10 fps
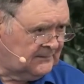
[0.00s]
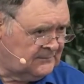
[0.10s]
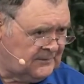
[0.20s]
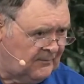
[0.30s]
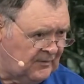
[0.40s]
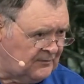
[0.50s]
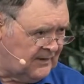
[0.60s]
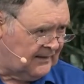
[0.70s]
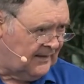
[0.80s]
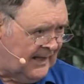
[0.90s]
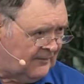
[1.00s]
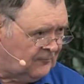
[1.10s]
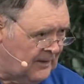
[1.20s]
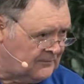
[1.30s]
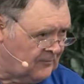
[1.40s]
Some of you dig it out and
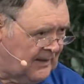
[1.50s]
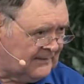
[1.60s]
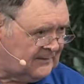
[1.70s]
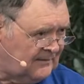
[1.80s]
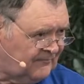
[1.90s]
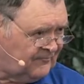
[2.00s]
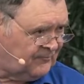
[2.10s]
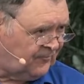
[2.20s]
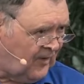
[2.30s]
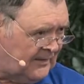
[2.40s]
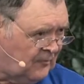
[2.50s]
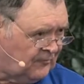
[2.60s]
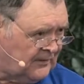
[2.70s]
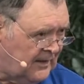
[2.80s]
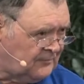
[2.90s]
resurrect it and fret
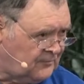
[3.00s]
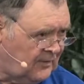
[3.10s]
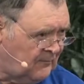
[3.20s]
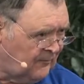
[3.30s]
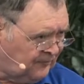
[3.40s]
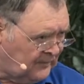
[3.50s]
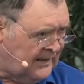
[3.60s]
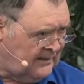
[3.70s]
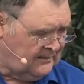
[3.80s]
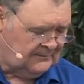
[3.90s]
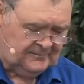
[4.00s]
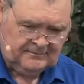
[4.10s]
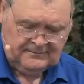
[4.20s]
over yesterday, but forget it.